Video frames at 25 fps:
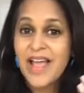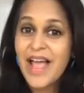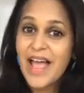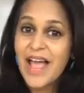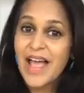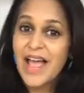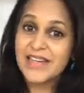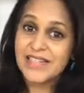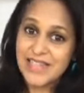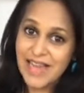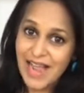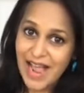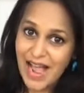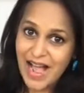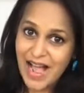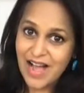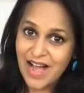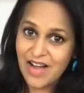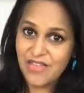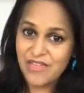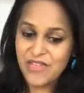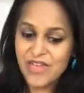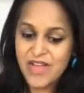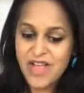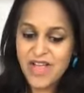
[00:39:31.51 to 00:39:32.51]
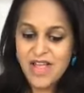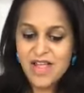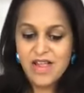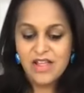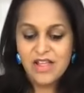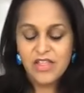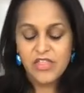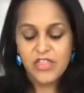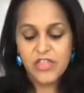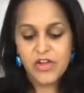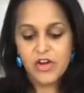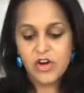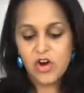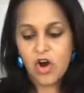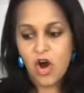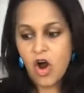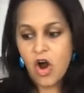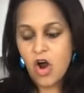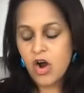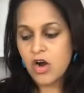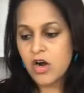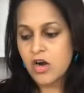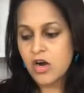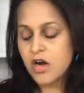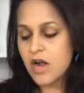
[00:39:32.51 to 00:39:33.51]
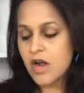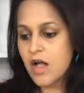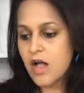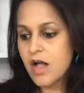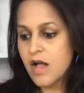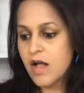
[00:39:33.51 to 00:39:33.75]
and to have. There are,